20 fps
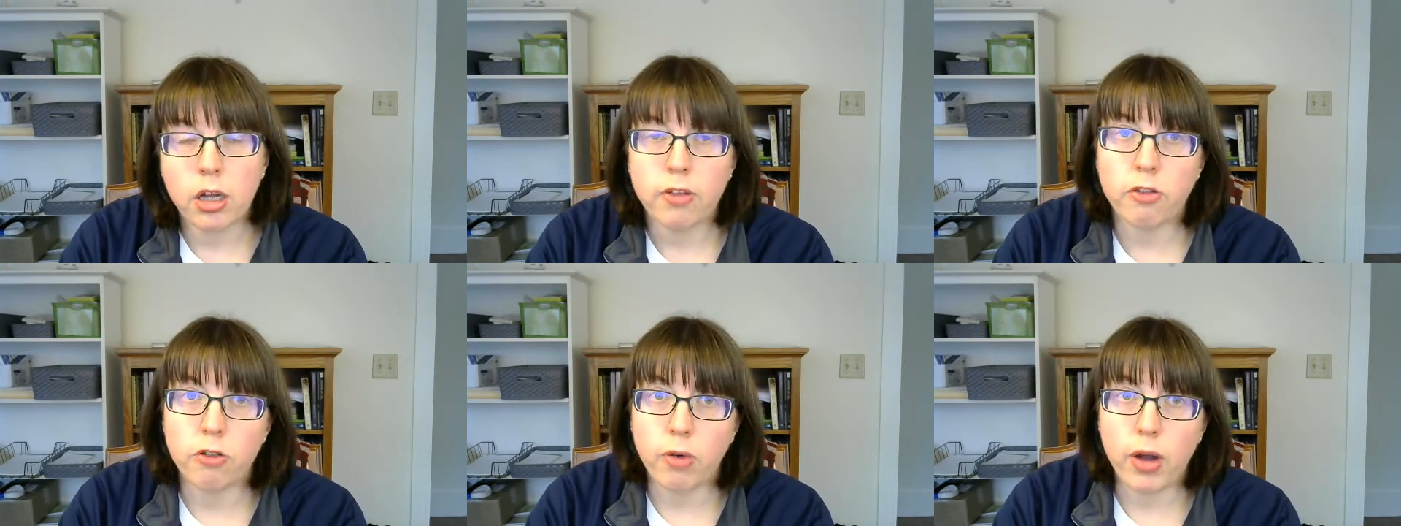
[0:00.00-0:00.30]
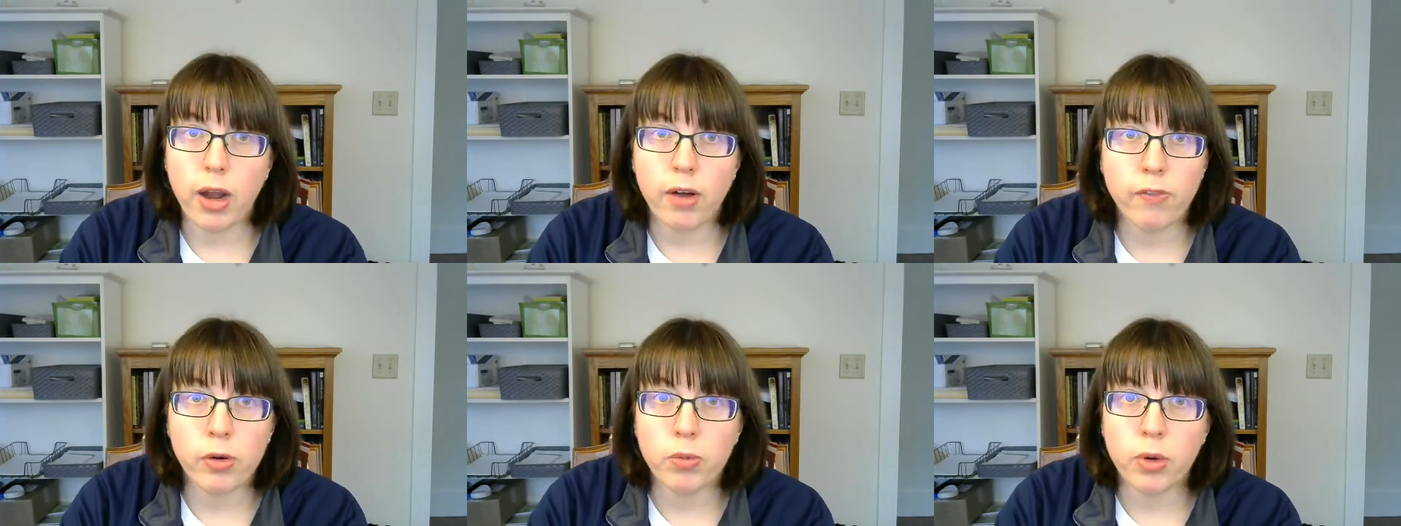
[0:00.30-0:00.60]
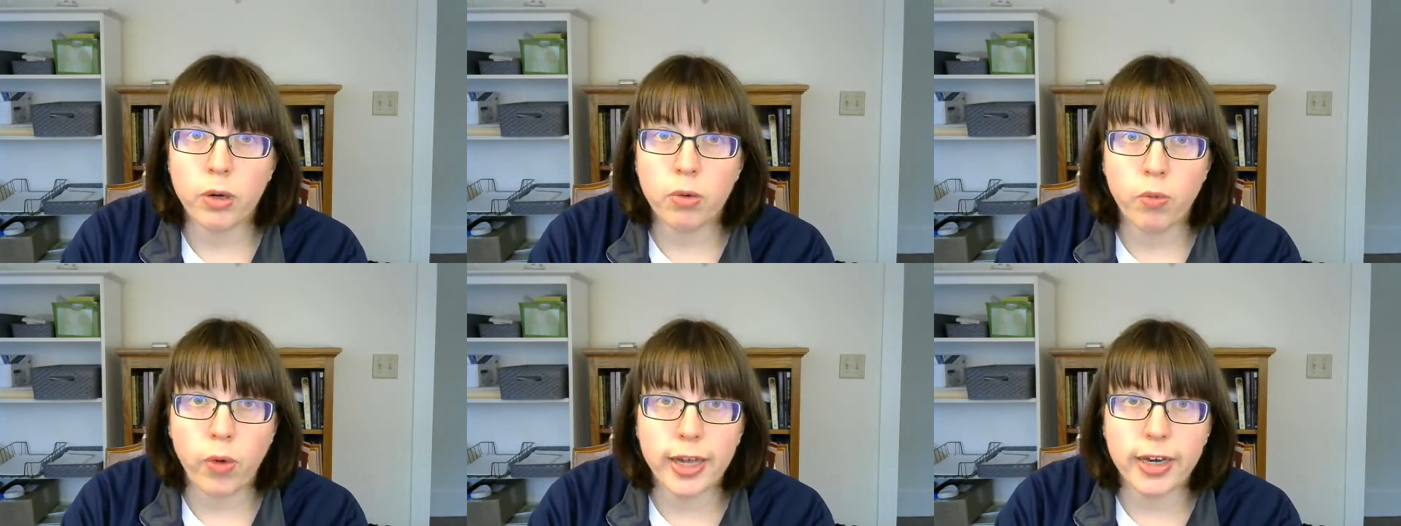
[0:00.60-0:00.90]
so
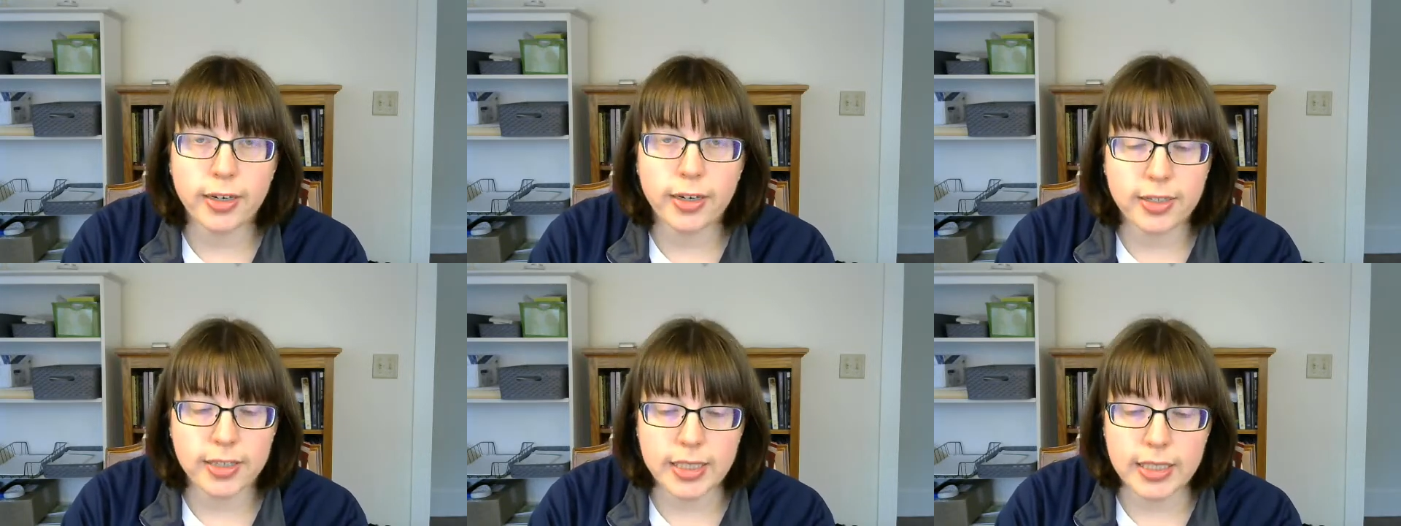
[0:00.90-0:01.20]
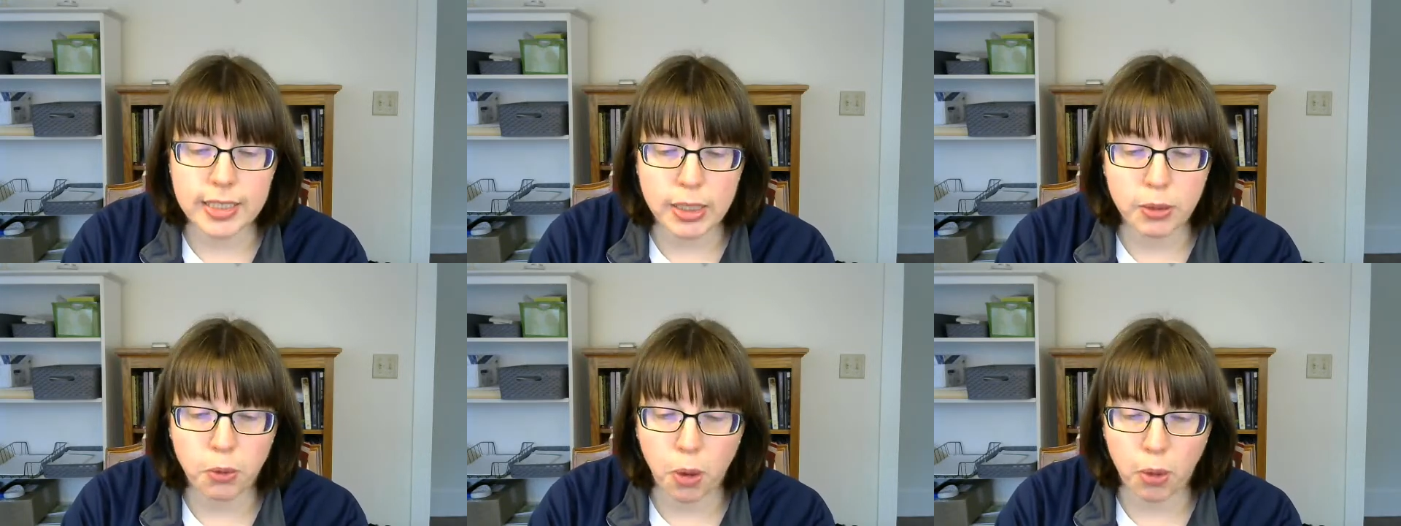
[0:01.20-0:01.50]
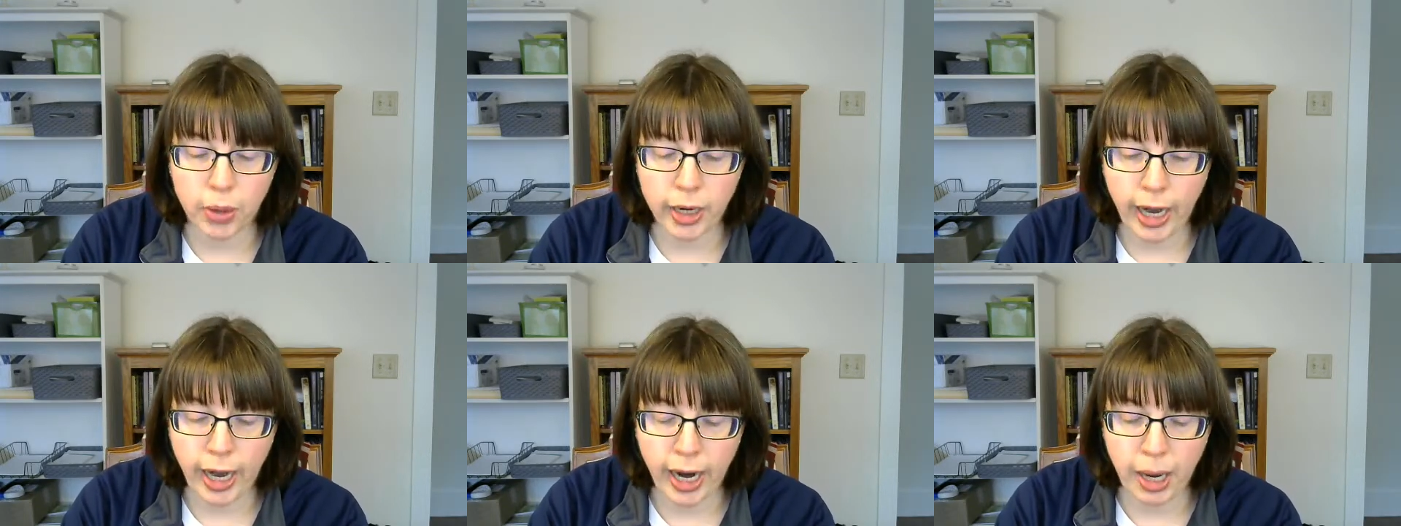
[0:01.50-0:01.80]
everyone waited to see
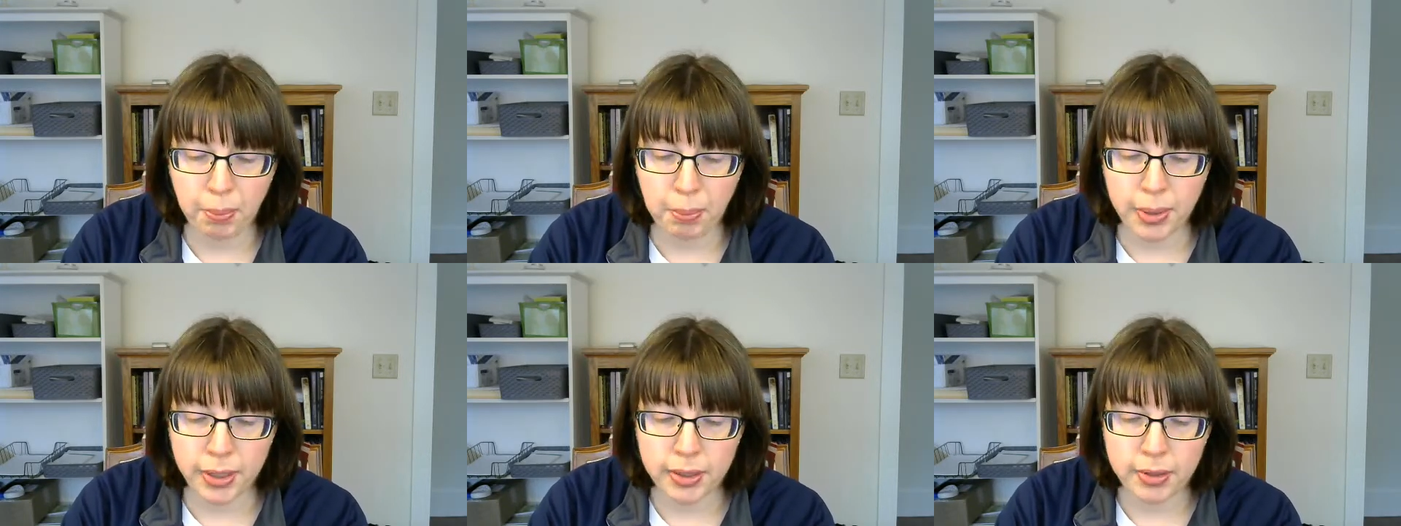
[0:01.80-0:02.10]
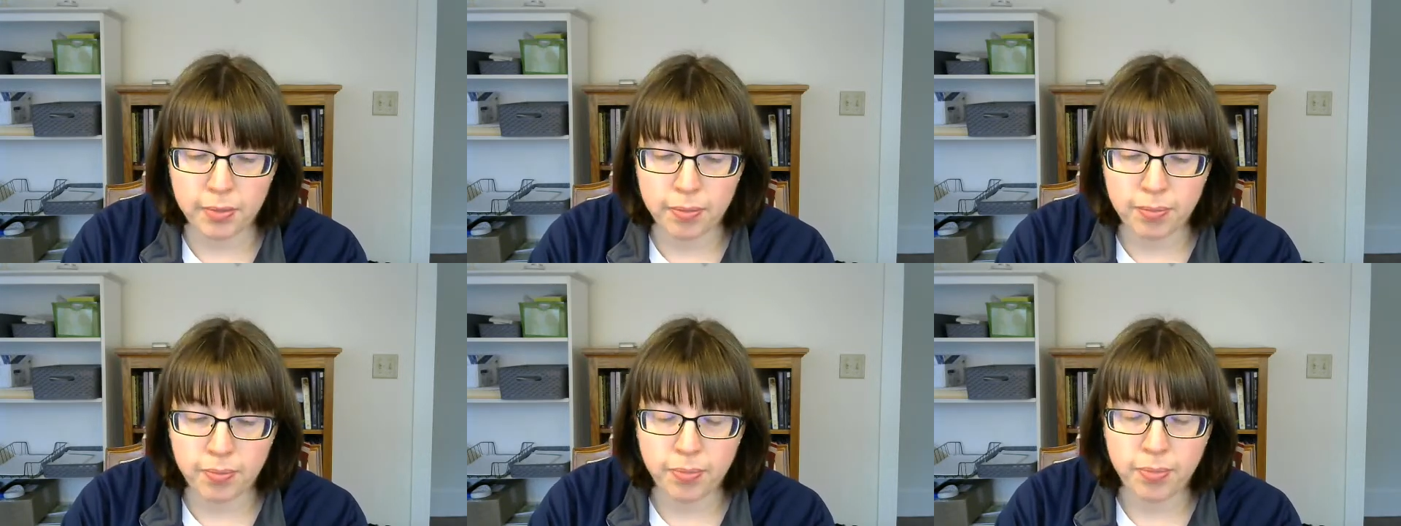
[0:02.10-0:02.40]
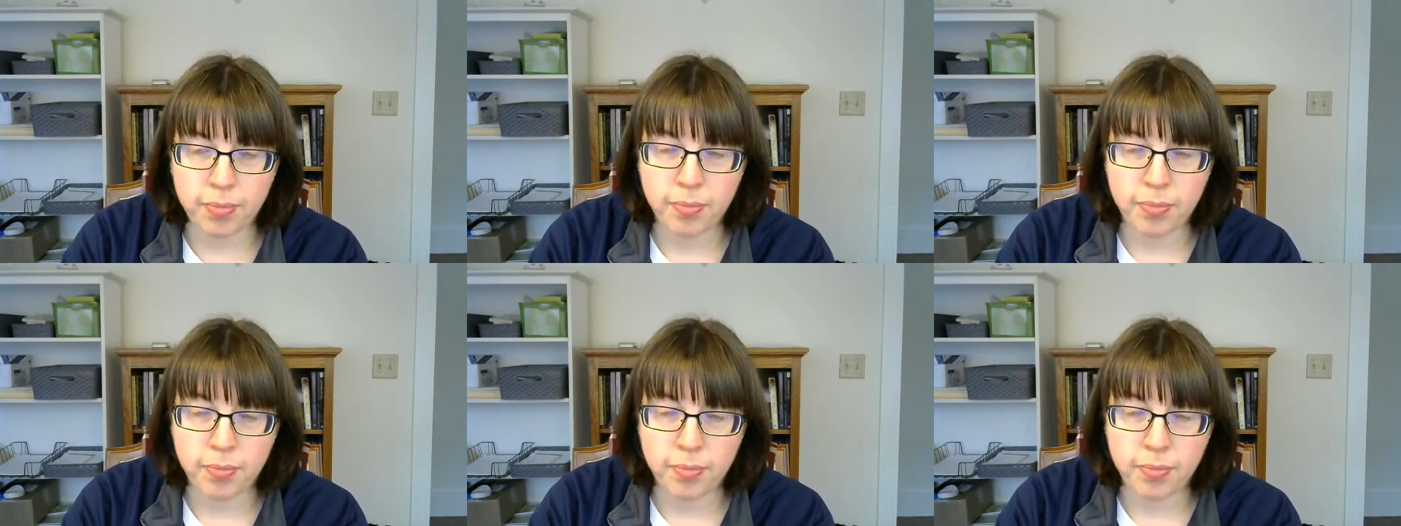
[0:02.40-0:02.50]
what would happen.